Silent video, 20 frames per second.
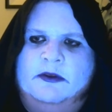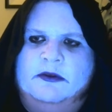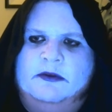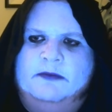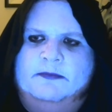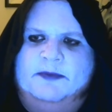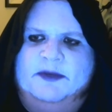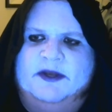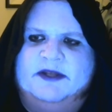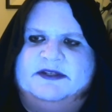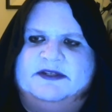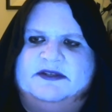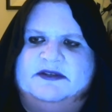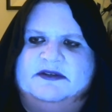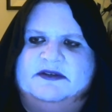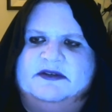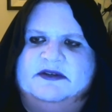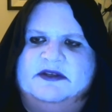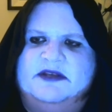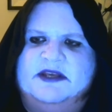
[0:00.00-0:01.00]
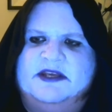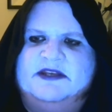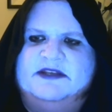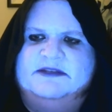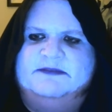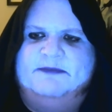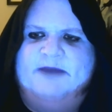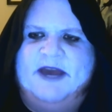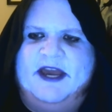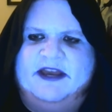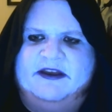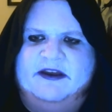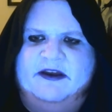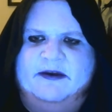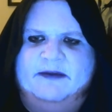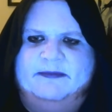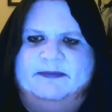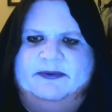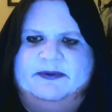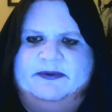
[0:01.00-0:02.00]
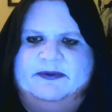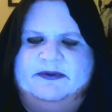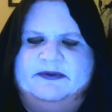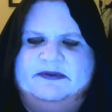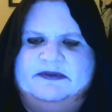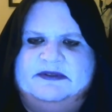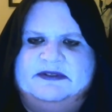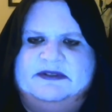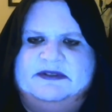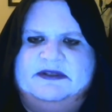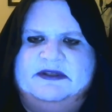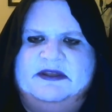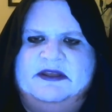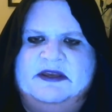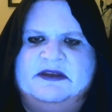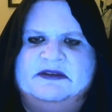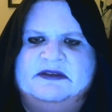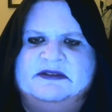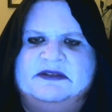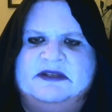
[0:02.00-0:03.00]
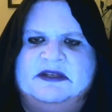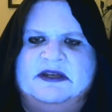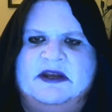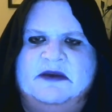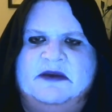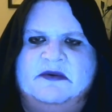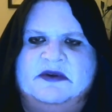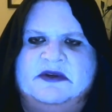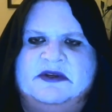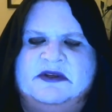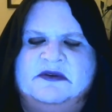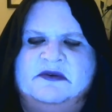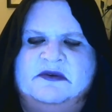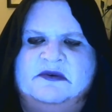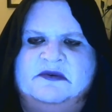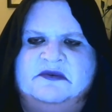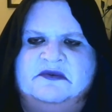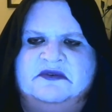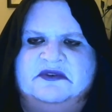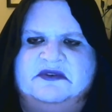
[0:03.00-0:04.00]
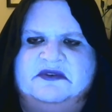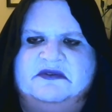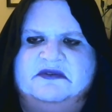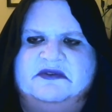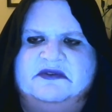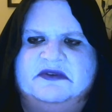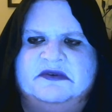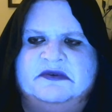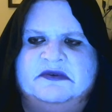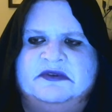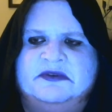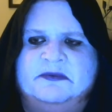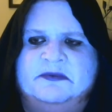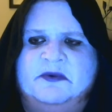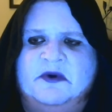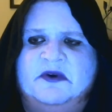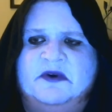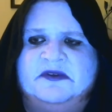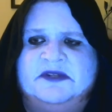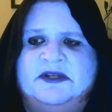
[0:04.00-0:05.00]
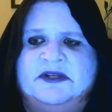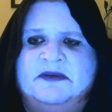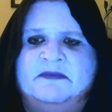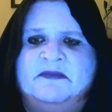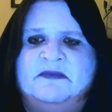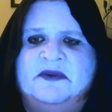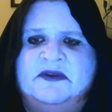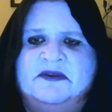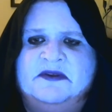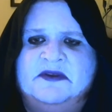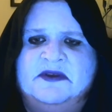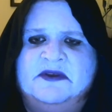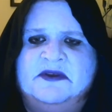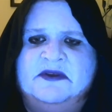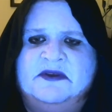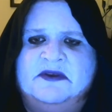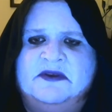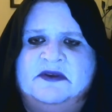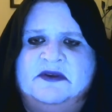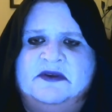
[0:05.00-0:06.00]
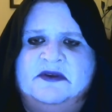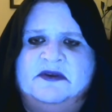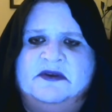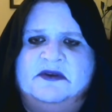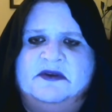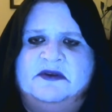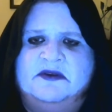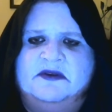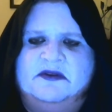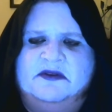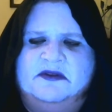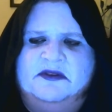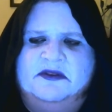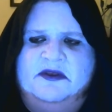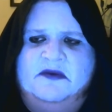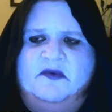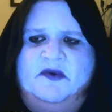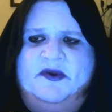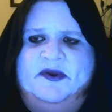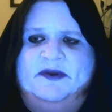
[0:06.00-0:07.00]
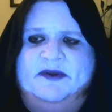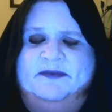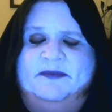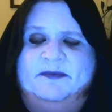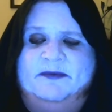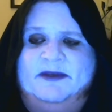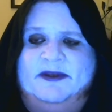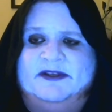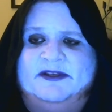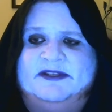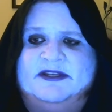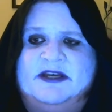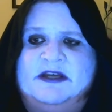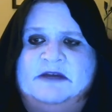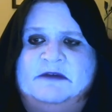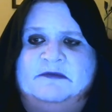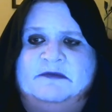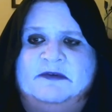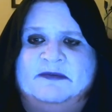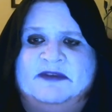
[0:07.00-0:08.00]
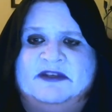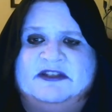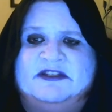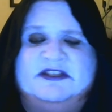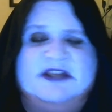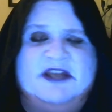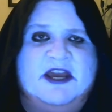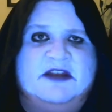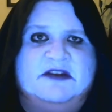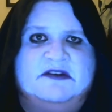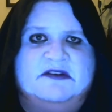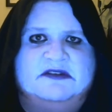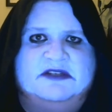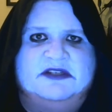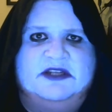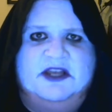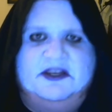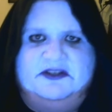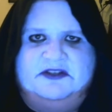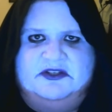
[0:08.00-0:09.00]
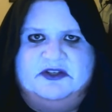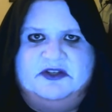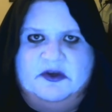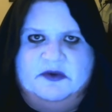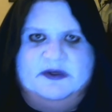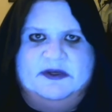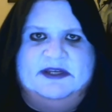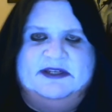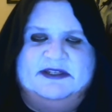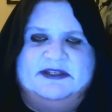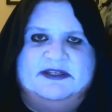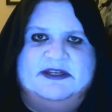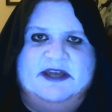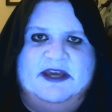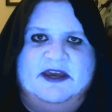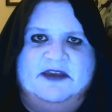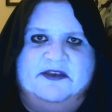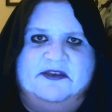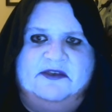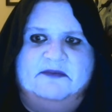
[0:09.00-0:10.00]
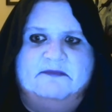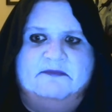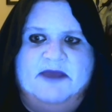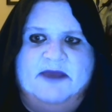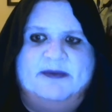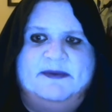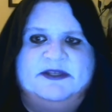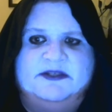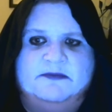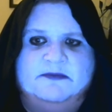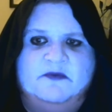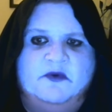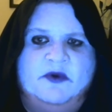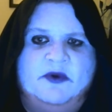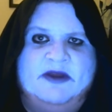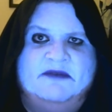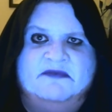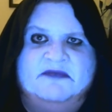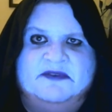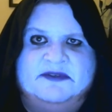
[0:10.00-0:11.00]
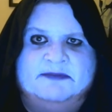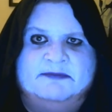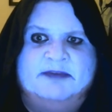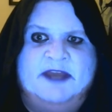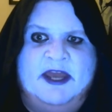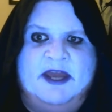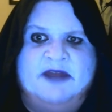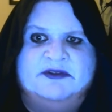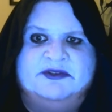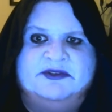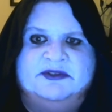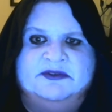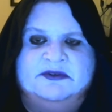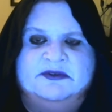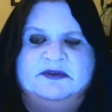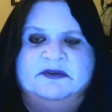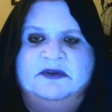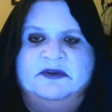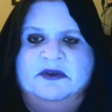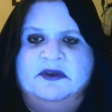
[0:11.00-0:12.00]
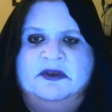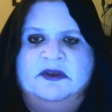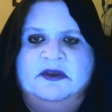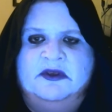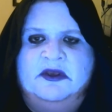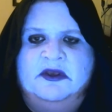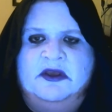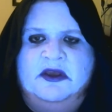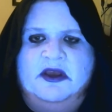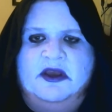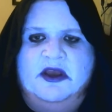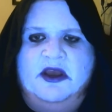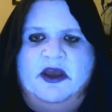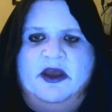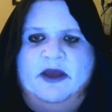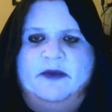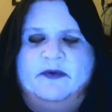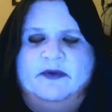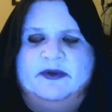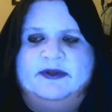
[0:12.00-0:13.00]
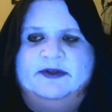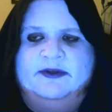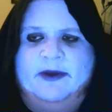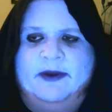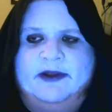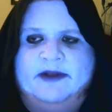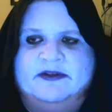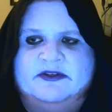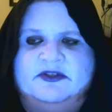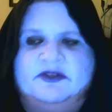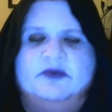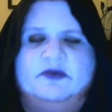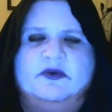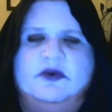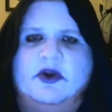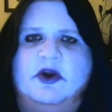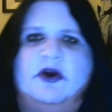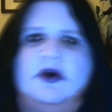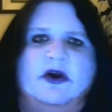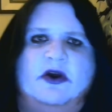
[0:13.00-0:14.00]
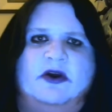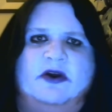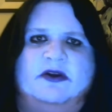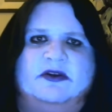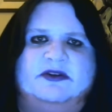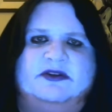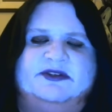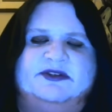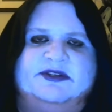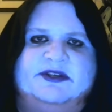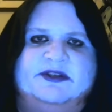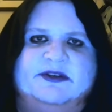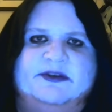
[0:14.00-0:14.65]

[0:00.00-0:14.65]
But his backup, things that I would use to support him, they were, aside from the standards like stoning to death, maybe some green for some cancel, I would run 2 cards.